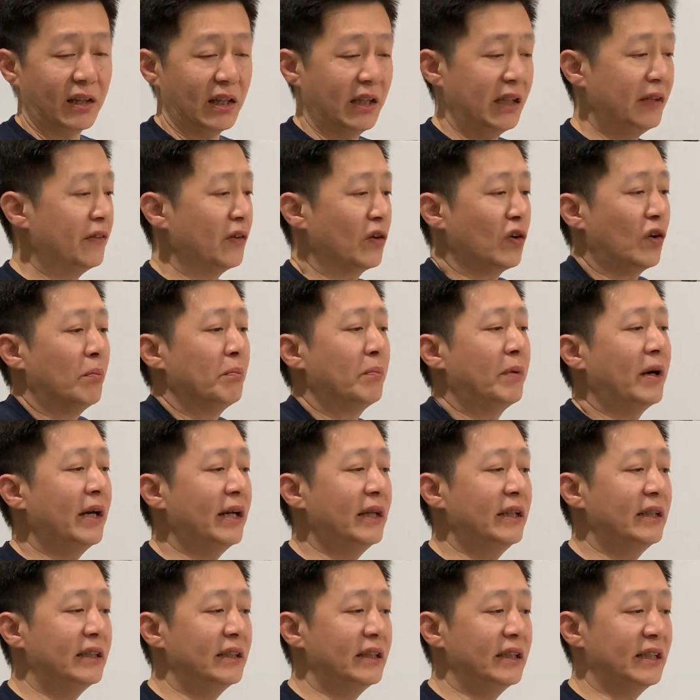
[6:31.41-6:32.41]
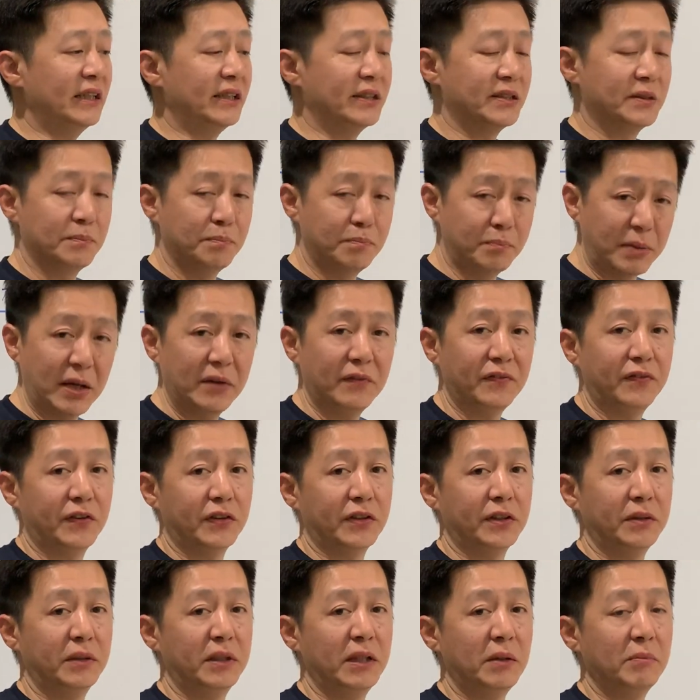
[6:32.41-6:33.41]
If the combine is bad
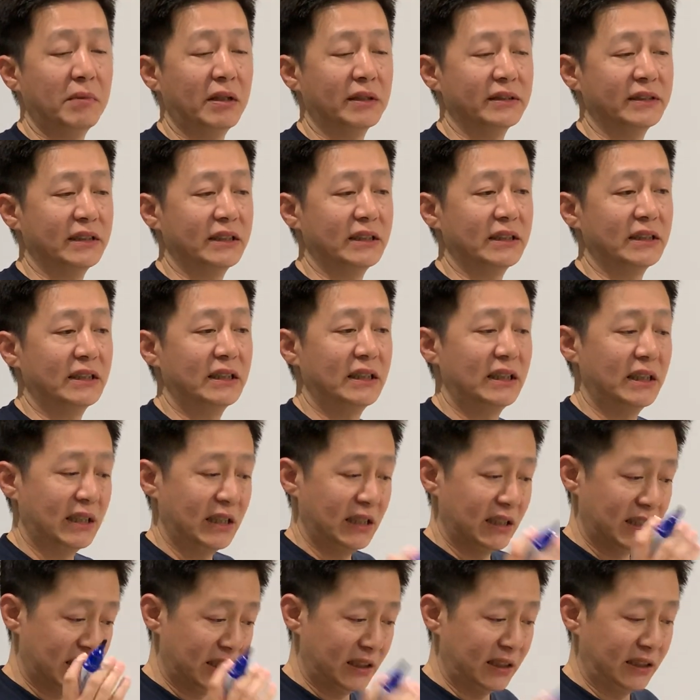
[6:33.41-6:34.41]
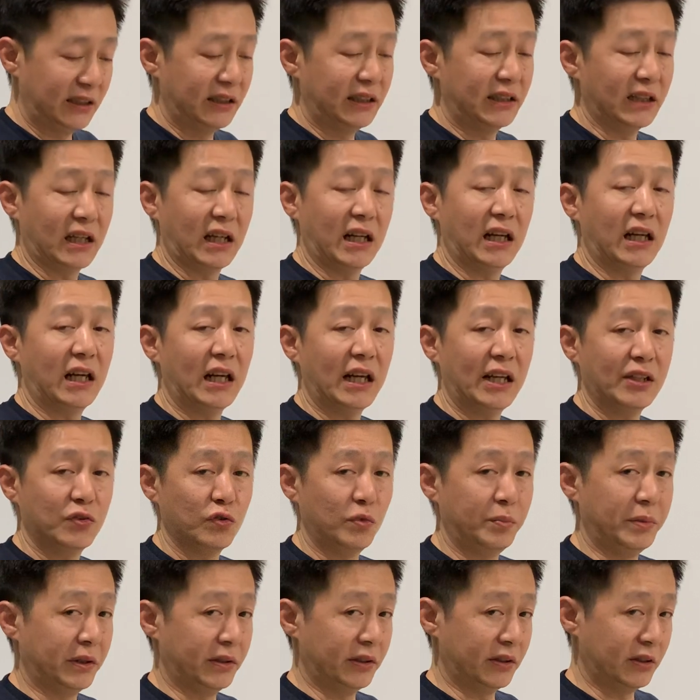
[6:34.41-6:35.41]
for the day master, the clash
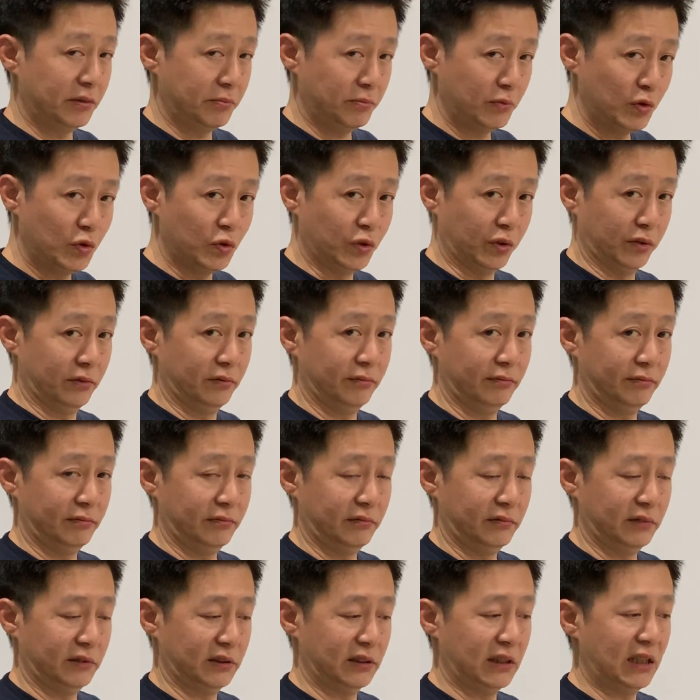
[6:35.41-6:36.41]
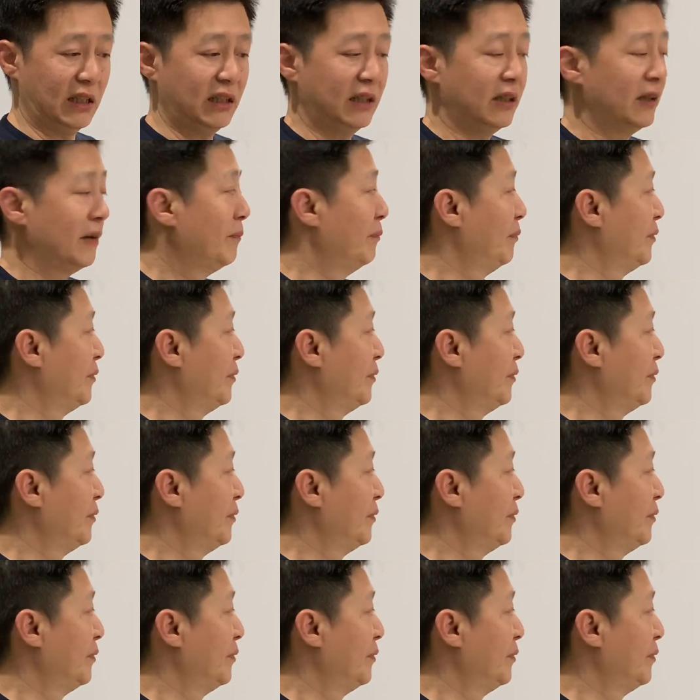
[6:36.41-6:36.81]
will be turned good. Right?